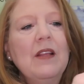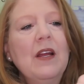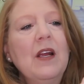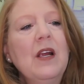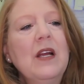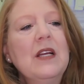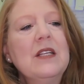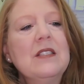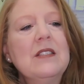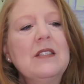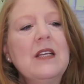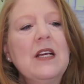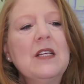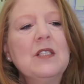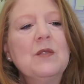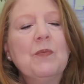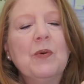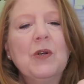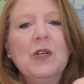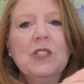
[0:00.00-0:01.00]
there it
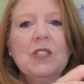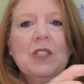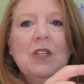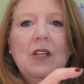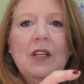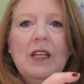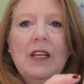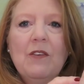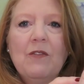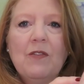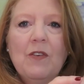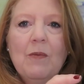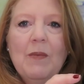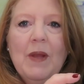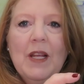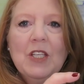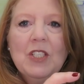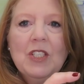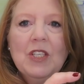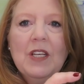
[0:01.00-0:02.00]
says personal
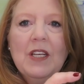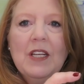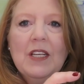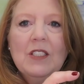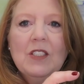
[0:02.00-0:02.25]
information